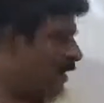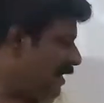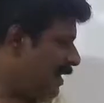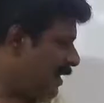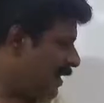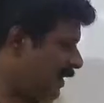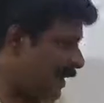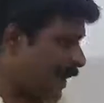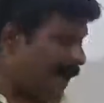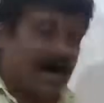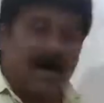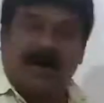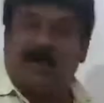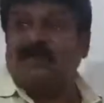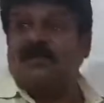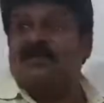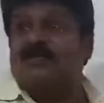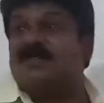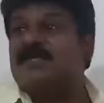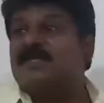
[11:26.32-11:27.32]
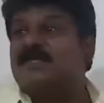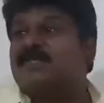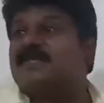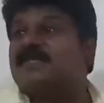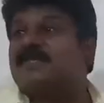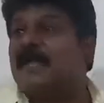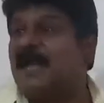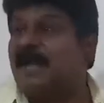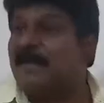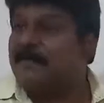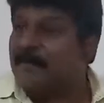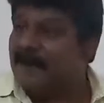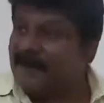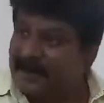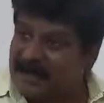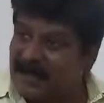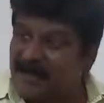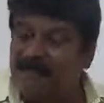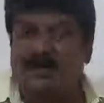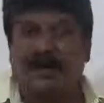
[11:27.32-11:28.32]
Now, same minute
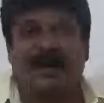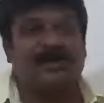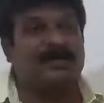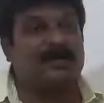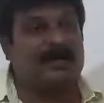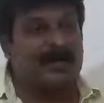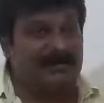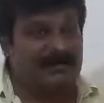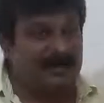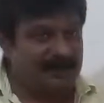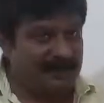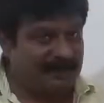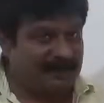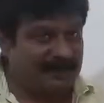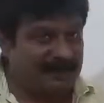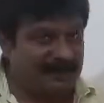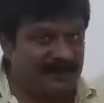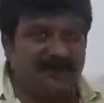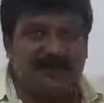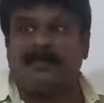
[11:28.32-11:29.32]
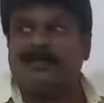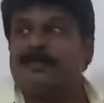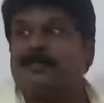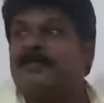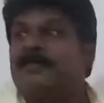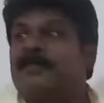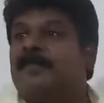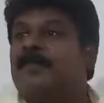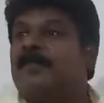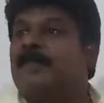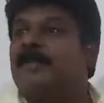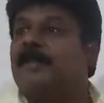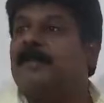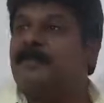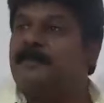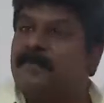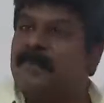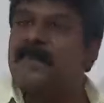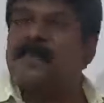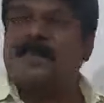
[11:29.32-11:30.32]
I would like to convert it into
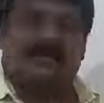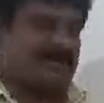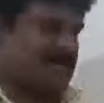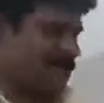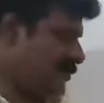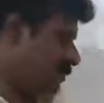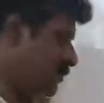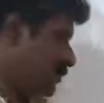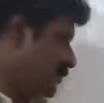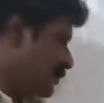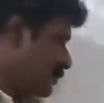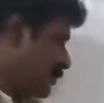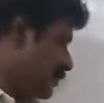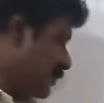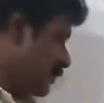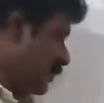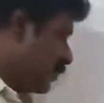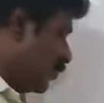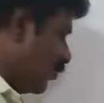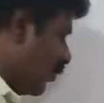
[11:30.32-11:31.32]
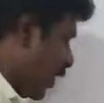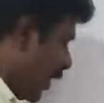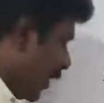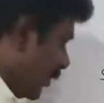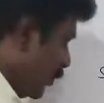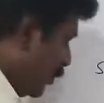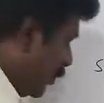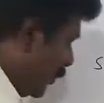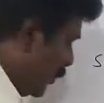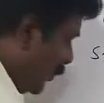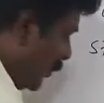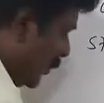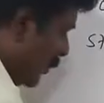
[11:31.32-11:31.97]
minutes. That's what I do.